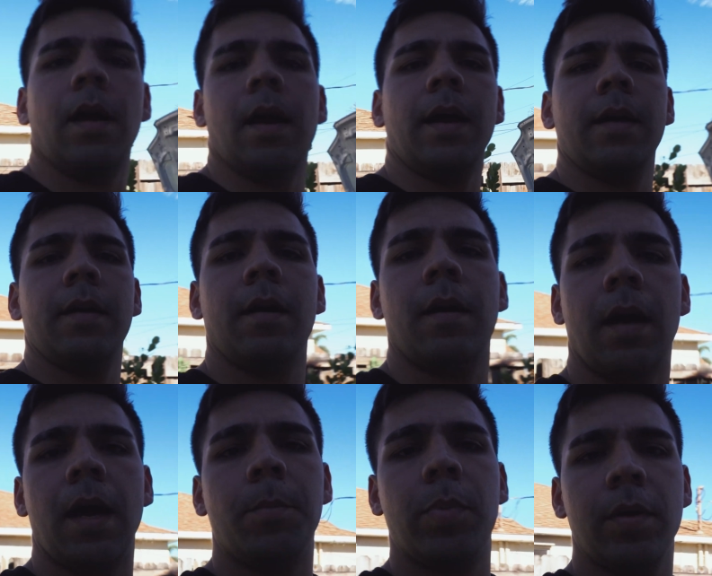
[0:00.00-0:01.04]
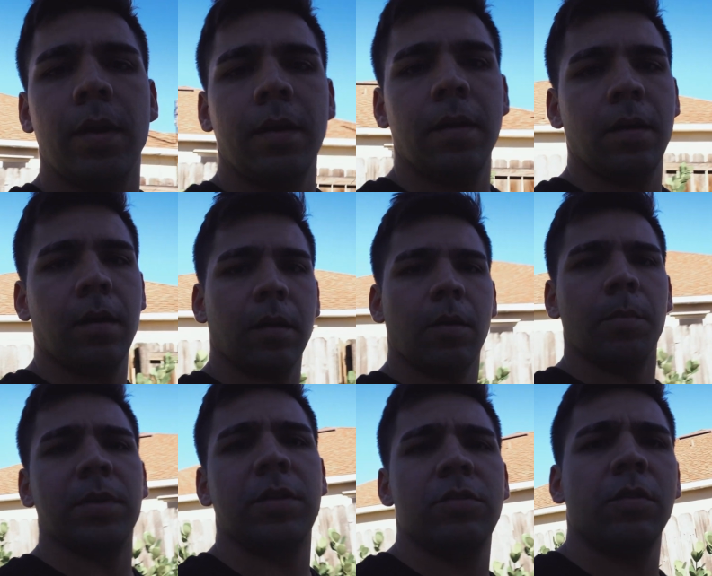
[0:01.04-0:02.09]
I put in a
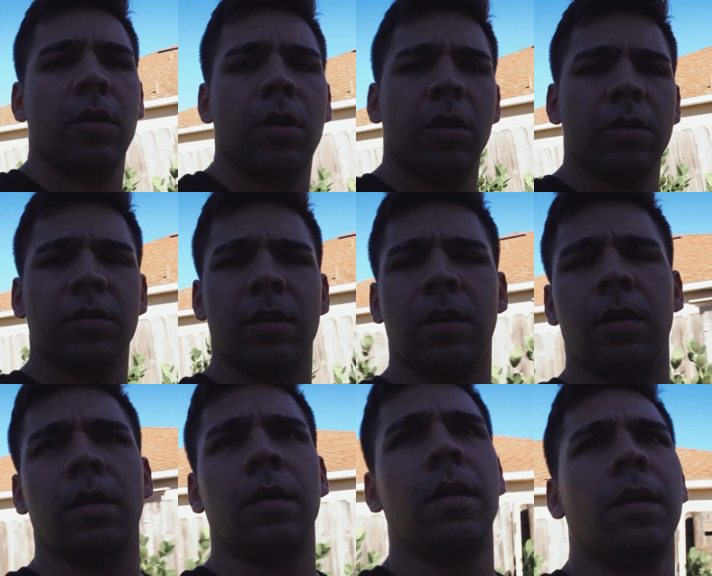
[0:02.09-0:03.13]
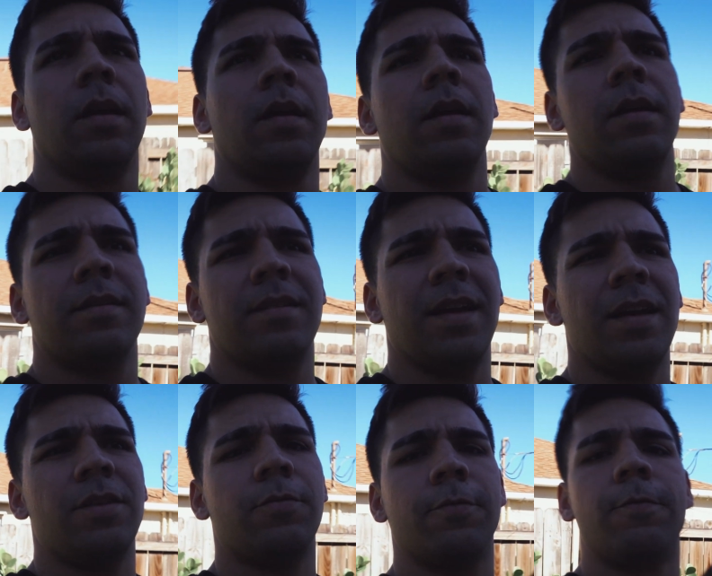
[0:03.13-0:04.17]
competition clutch
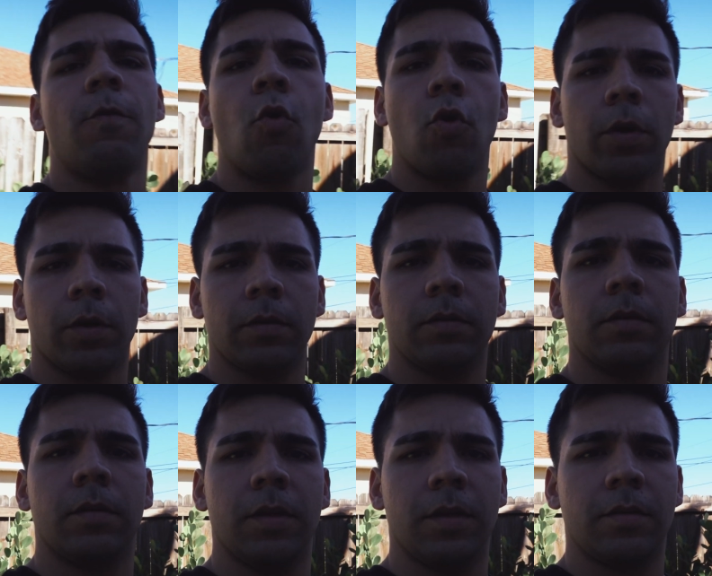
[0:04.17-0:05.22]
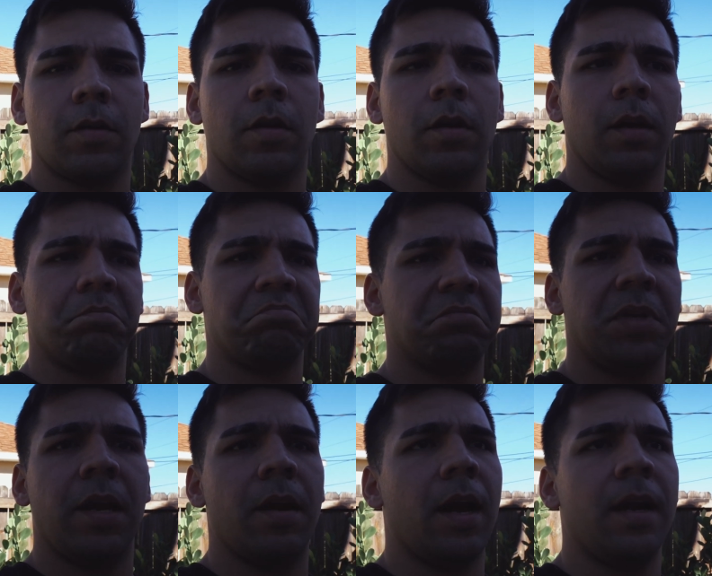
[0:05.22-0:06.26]
stage 4 on this car,
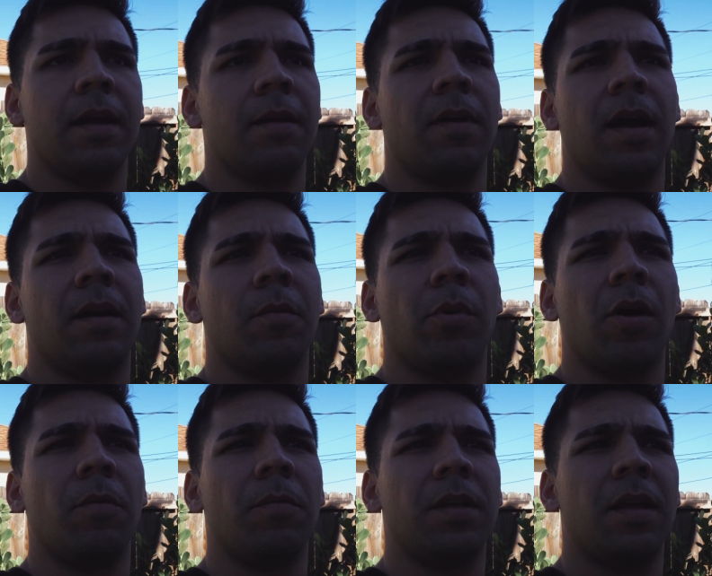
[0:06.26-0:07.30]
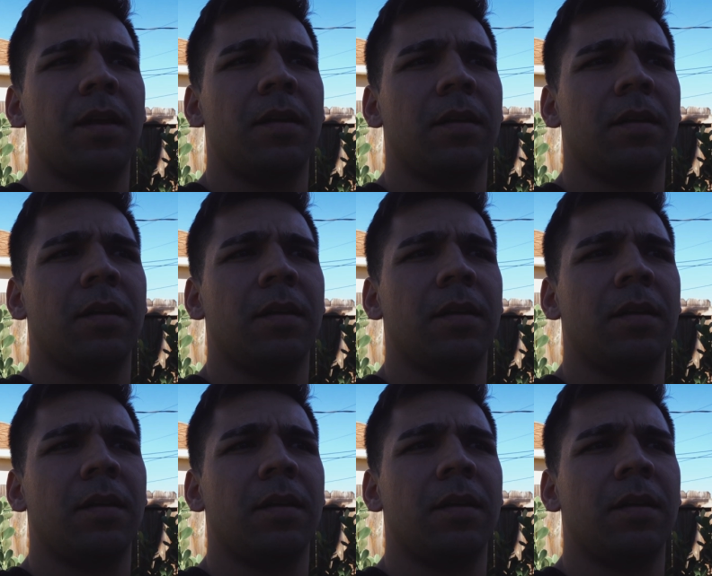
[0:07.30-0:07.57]
and I never had a problem with that.